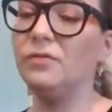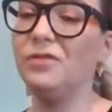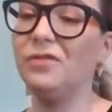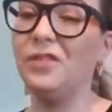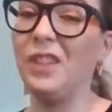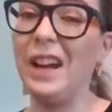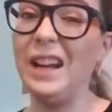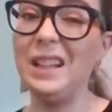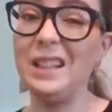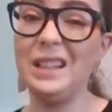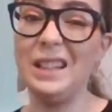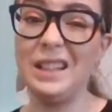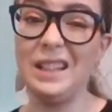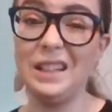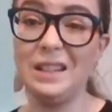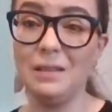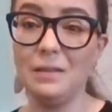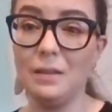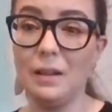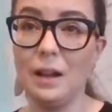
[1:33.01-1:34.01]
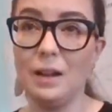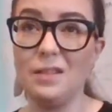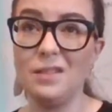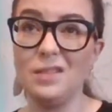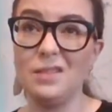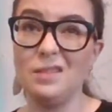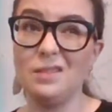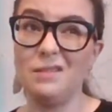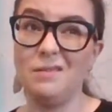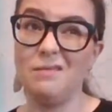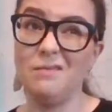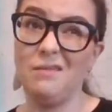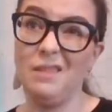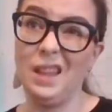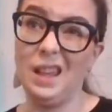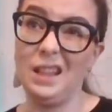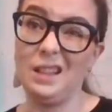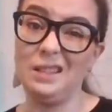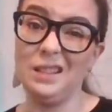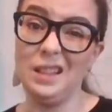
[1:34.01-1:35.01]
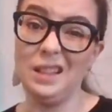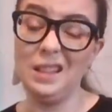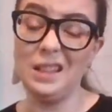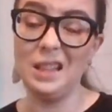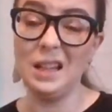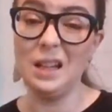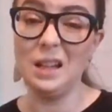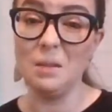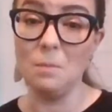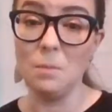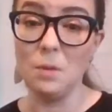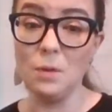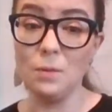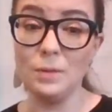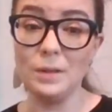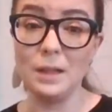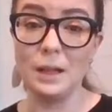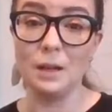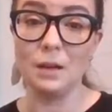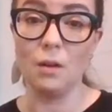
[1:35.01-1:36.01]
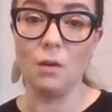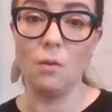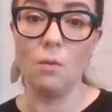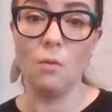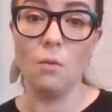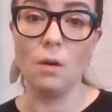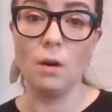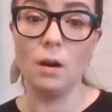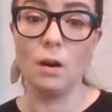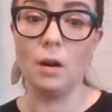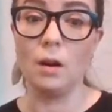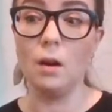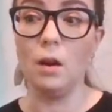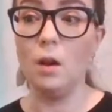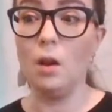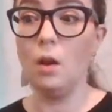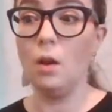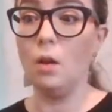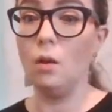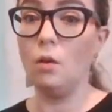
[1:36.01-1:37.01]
frankly like listening to music or